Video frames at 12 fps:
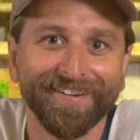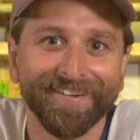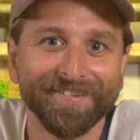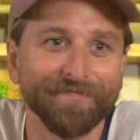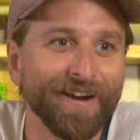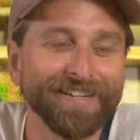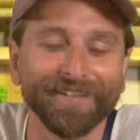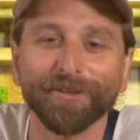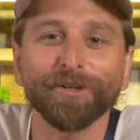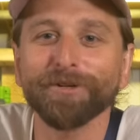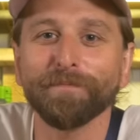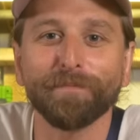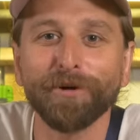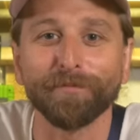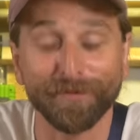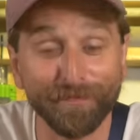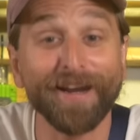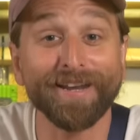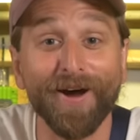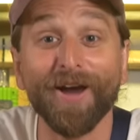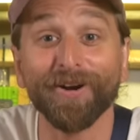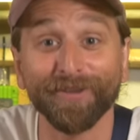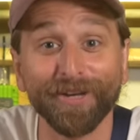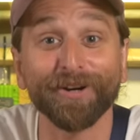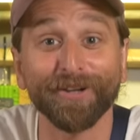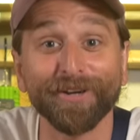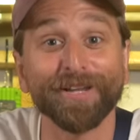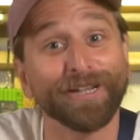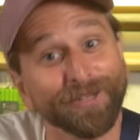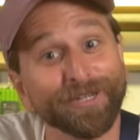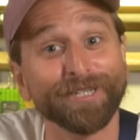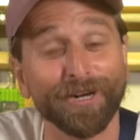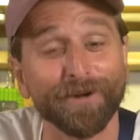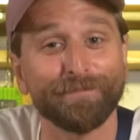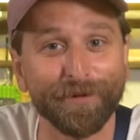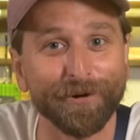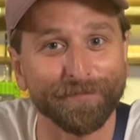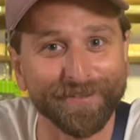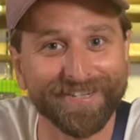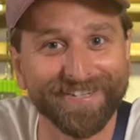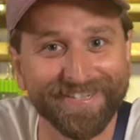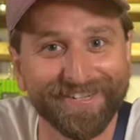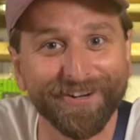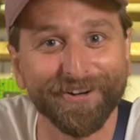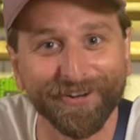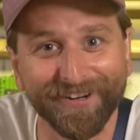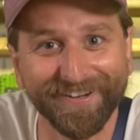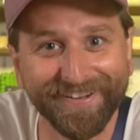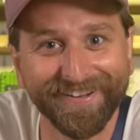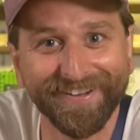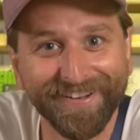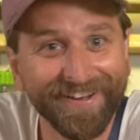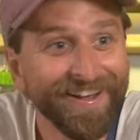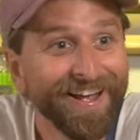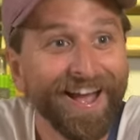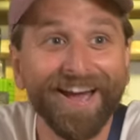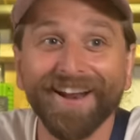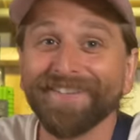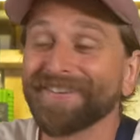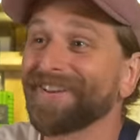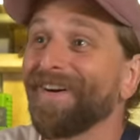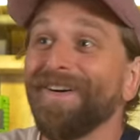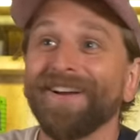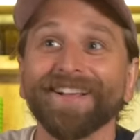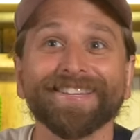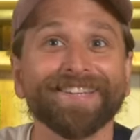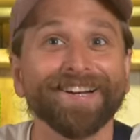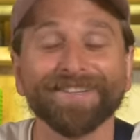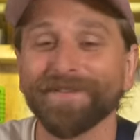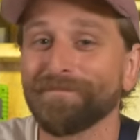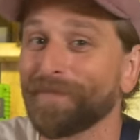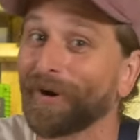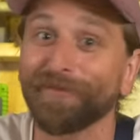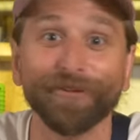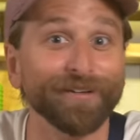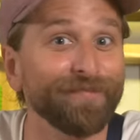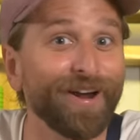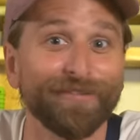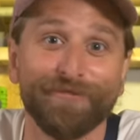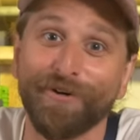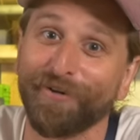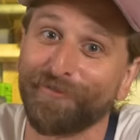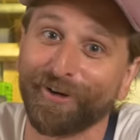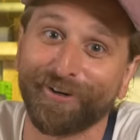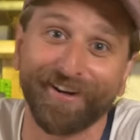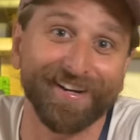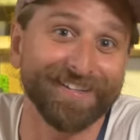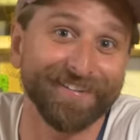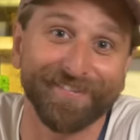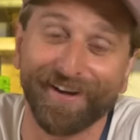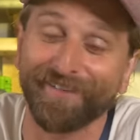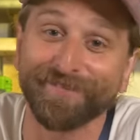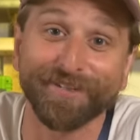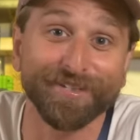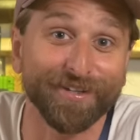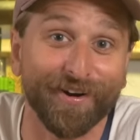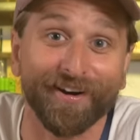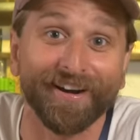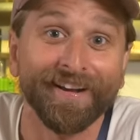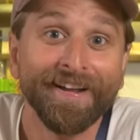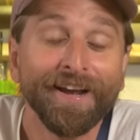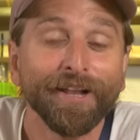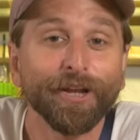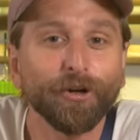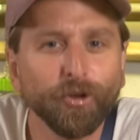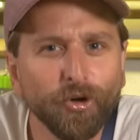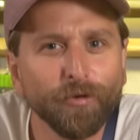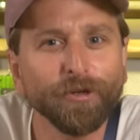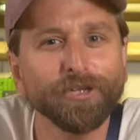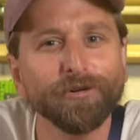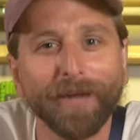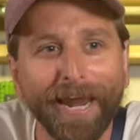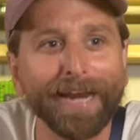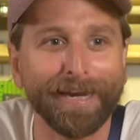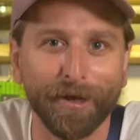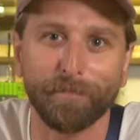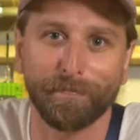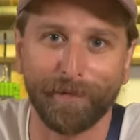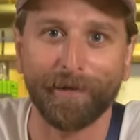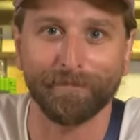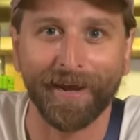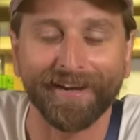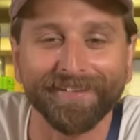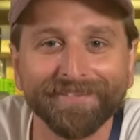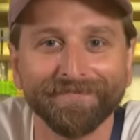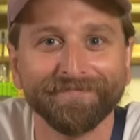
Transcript: It's amazing. Look at your poops. My daughter literally looks at her poops. She's 2. And it's such the perfect metaphor for creativity. I'm just sorry. Like, look what you can't help but make.